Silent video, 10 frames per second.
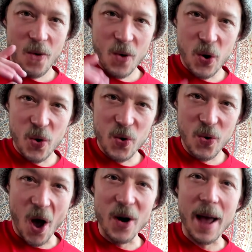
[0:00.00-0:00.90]

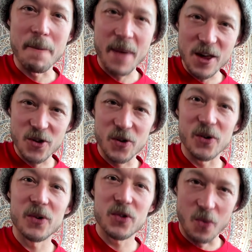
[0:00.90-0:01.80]
Whew. All right,
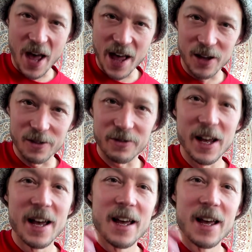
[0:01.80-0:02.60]
measure 12.